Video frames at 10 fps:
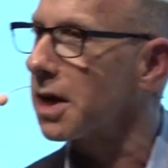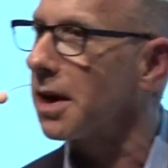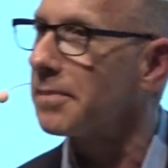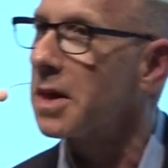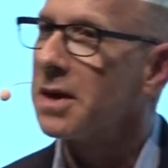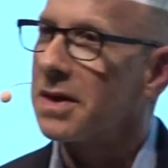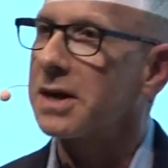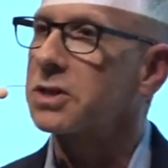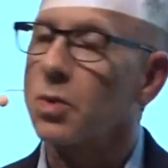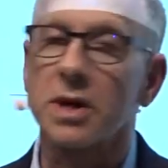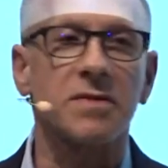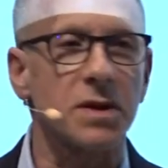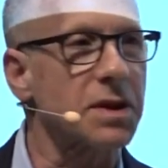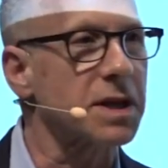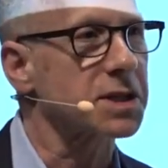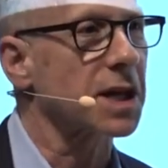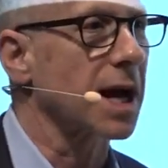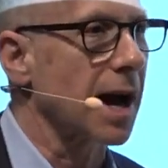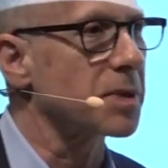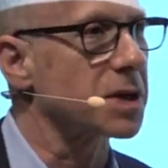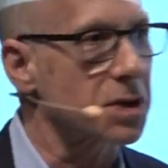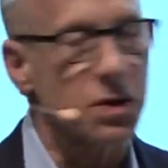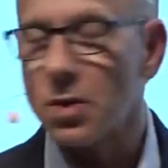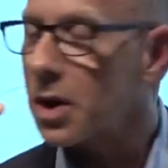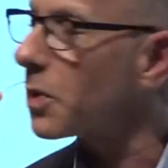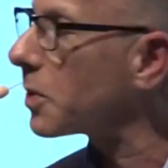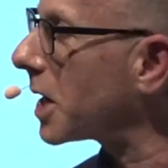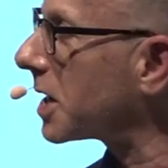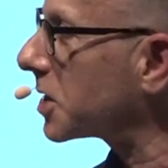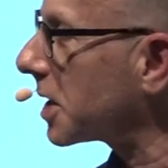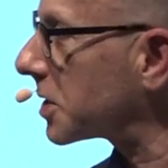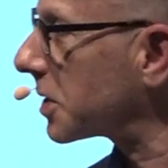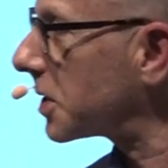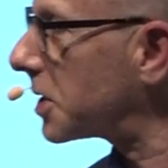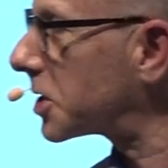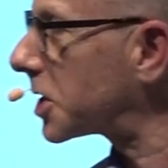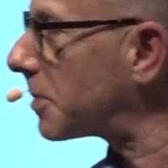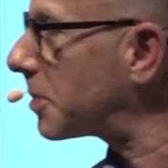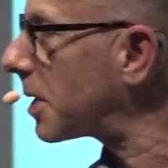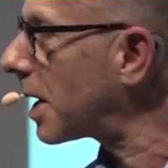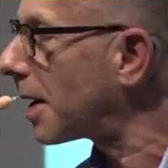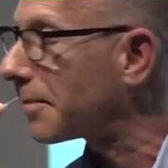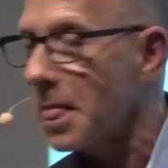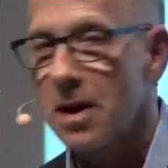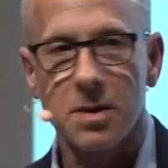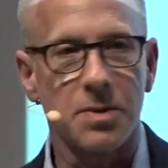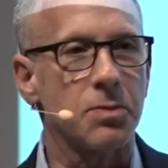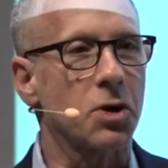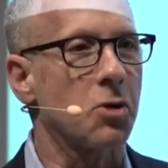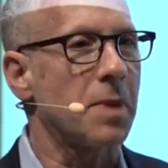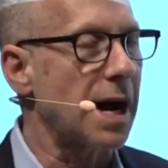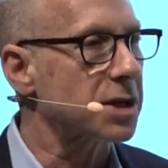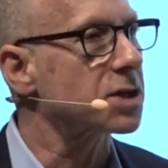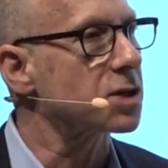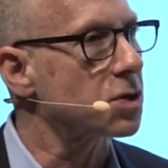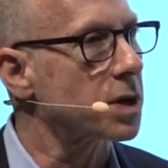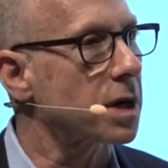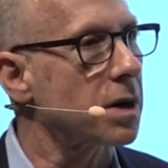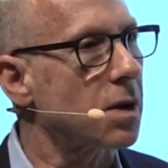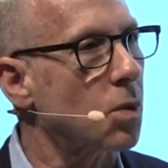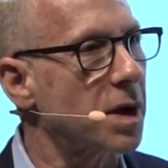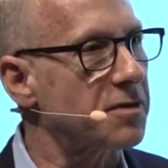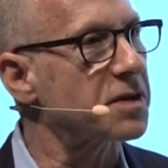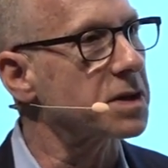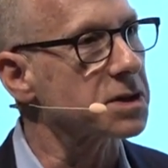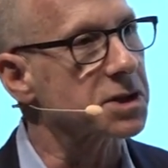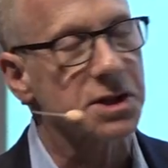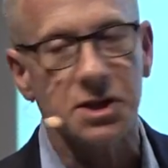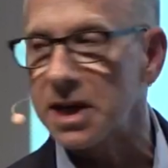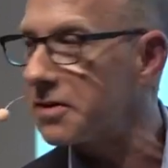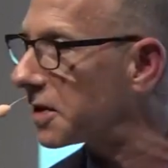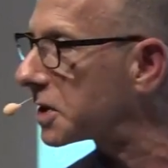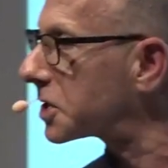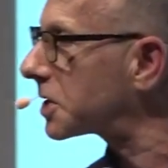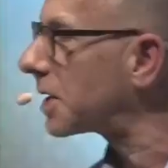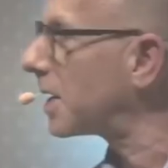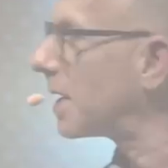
Um, that is one of the things that happened in New York when we had change in leadership. Um, people go back to doing what feels safest.